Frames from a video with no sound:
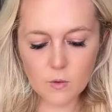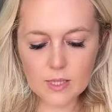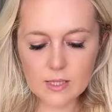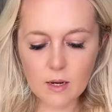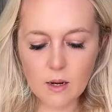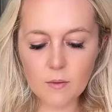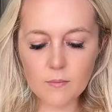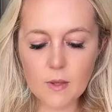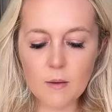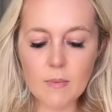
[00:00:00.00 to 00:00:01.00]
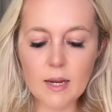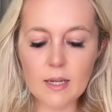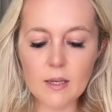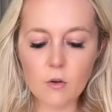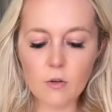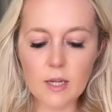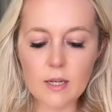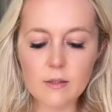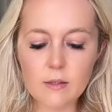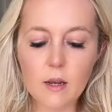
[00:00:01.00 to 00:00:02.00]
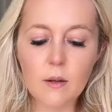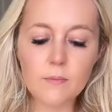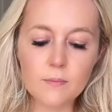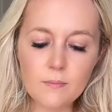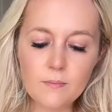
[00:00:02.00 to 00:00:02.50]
Twitter and mainly on Insta,